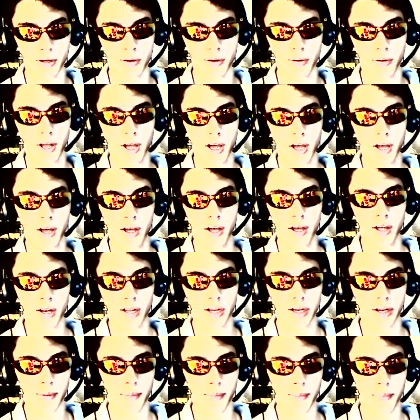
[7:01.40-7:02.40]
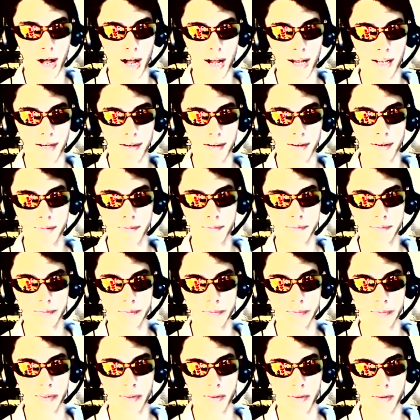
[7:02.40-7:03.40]
be combined
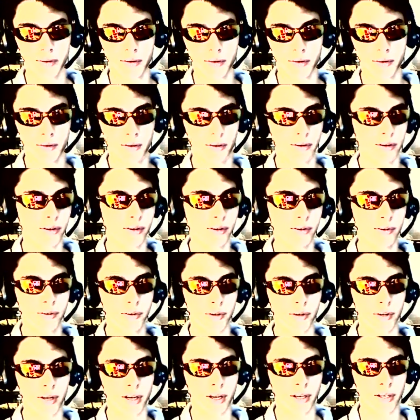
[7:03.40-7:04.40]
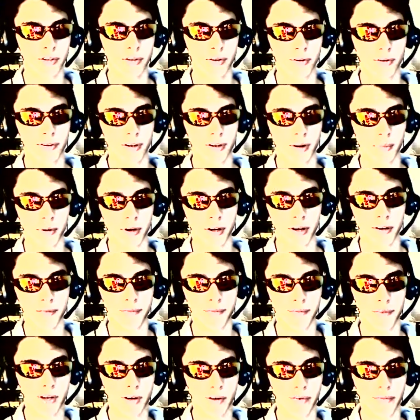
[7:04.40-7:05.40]
like two separate
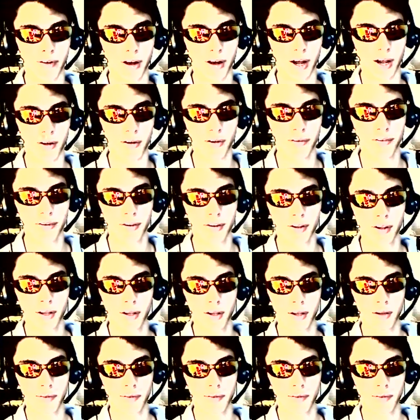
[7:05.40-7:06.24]
video files